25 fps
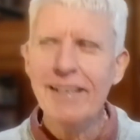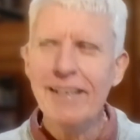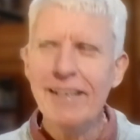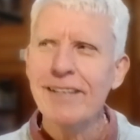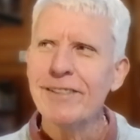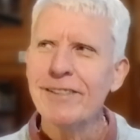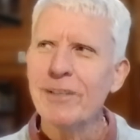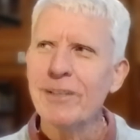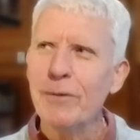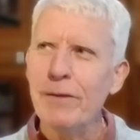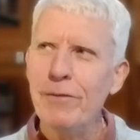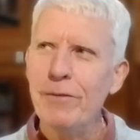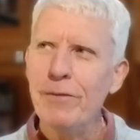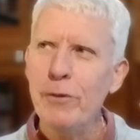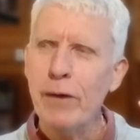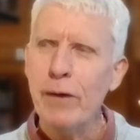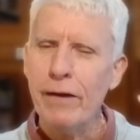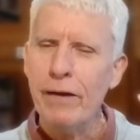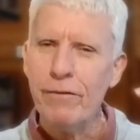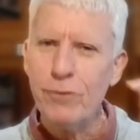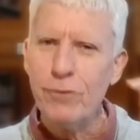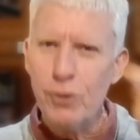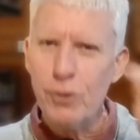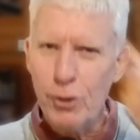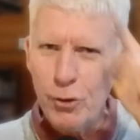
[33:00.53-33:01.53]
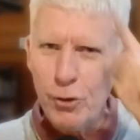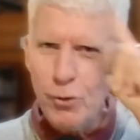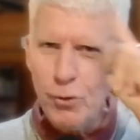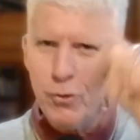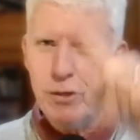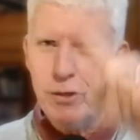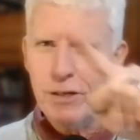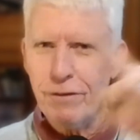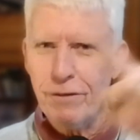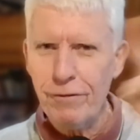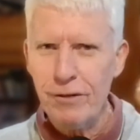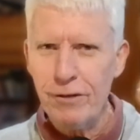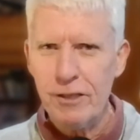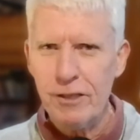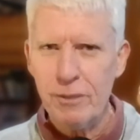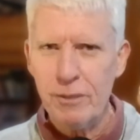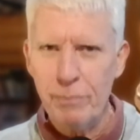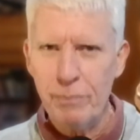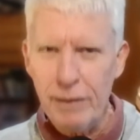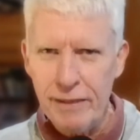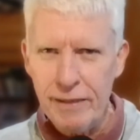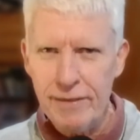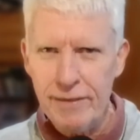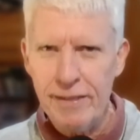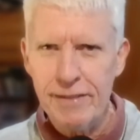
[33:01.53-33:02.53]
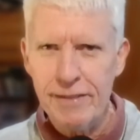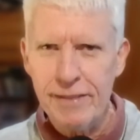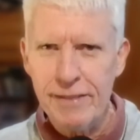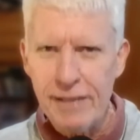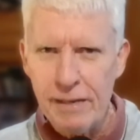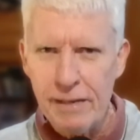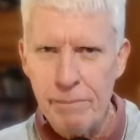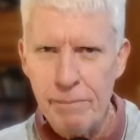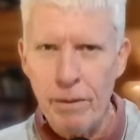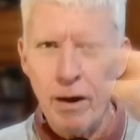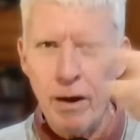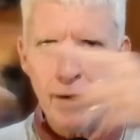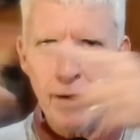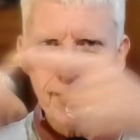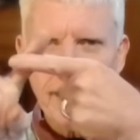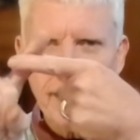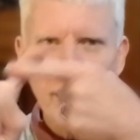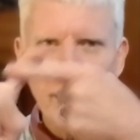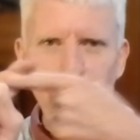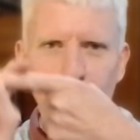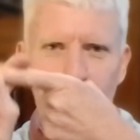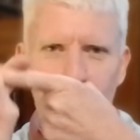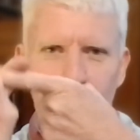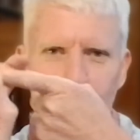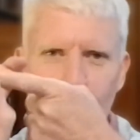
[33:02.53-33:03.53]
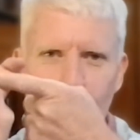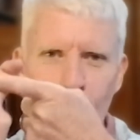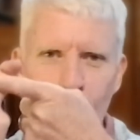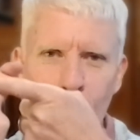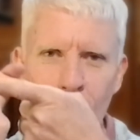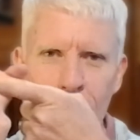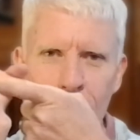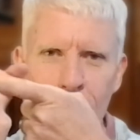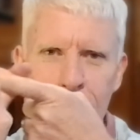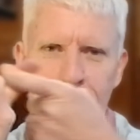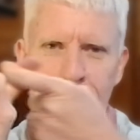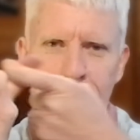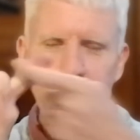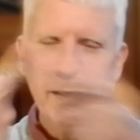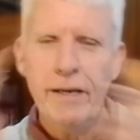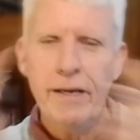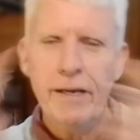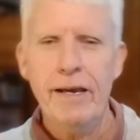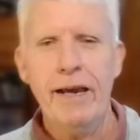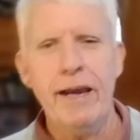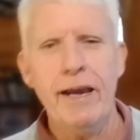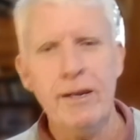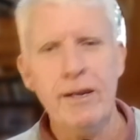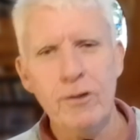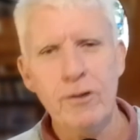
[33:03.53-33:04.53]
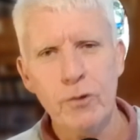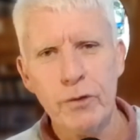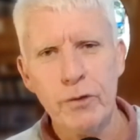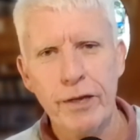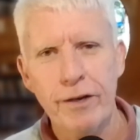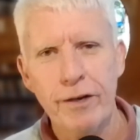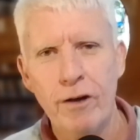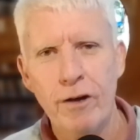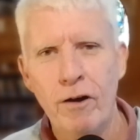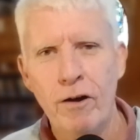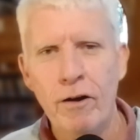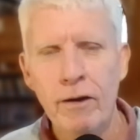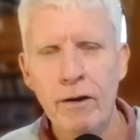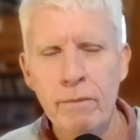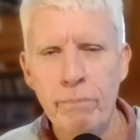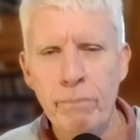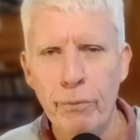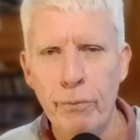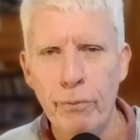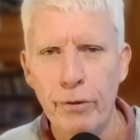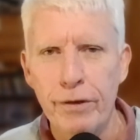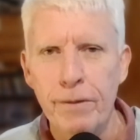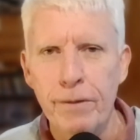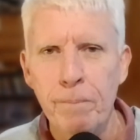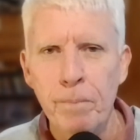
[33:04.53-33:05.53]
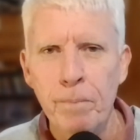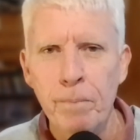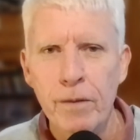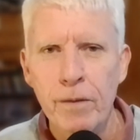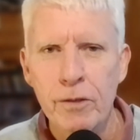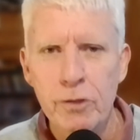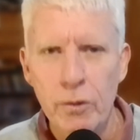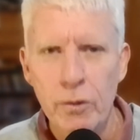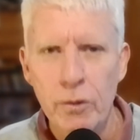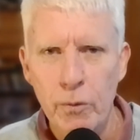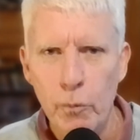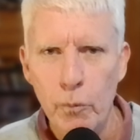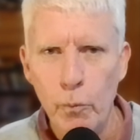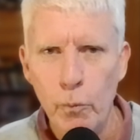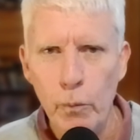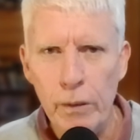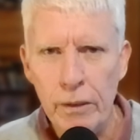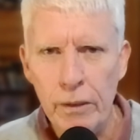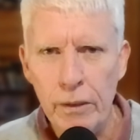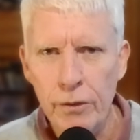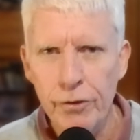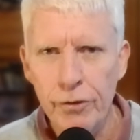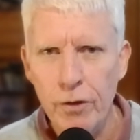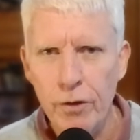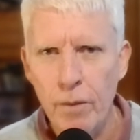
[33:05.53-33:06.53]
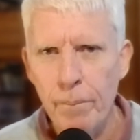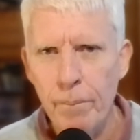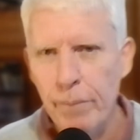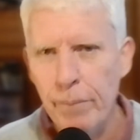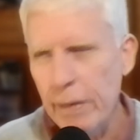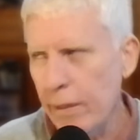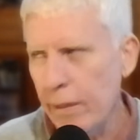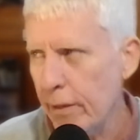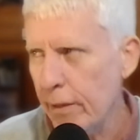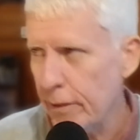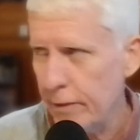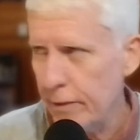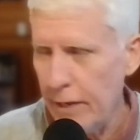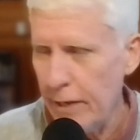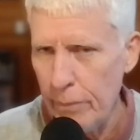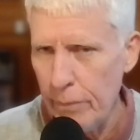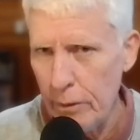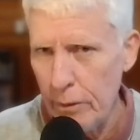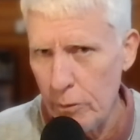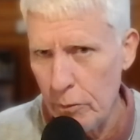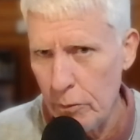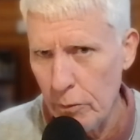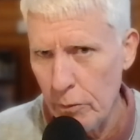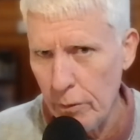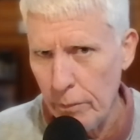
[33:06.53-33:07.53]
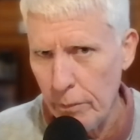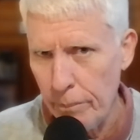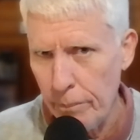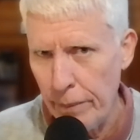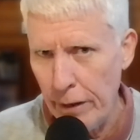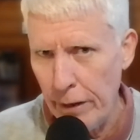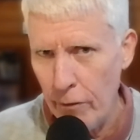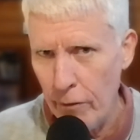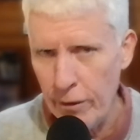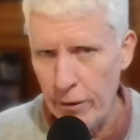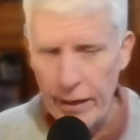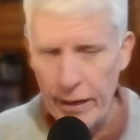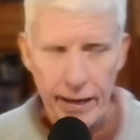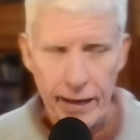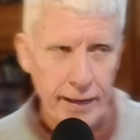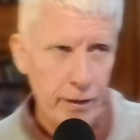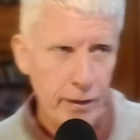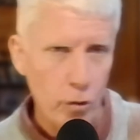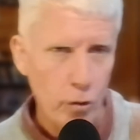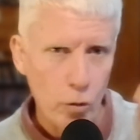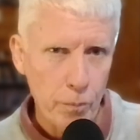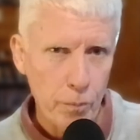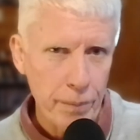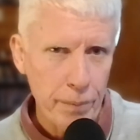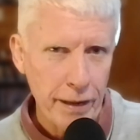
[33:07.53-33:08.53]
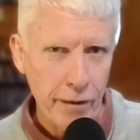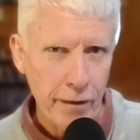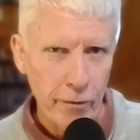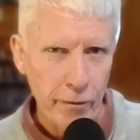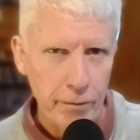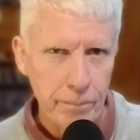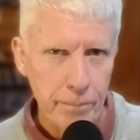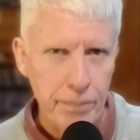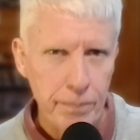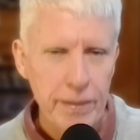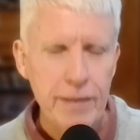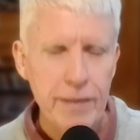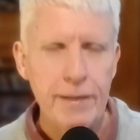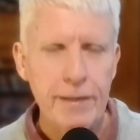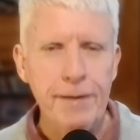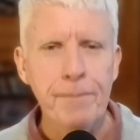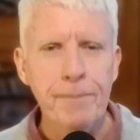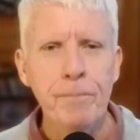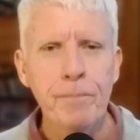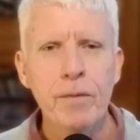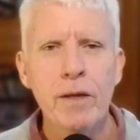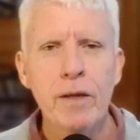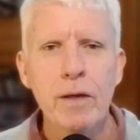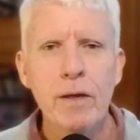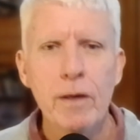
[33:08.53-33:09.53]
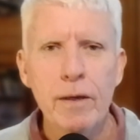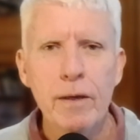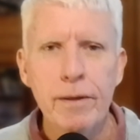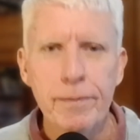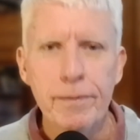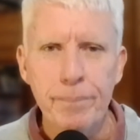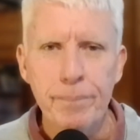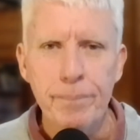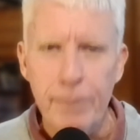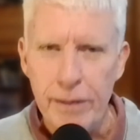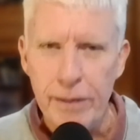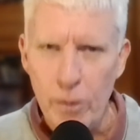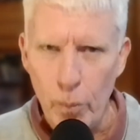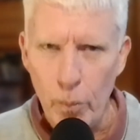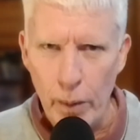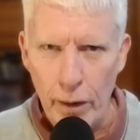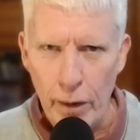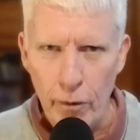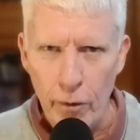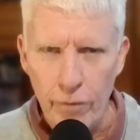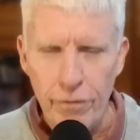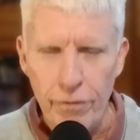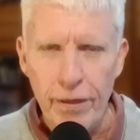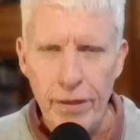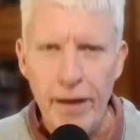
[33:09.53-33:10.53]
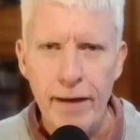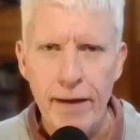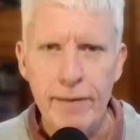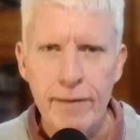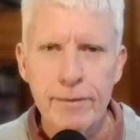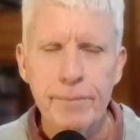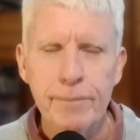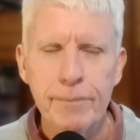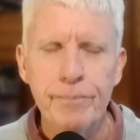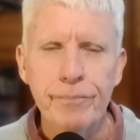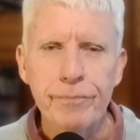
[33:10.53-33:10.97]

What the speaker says: So if you have 2 different species nearby, they will cross and you'll get a hybrid. So it will not be the same as parent A or parent B. Be aware of that.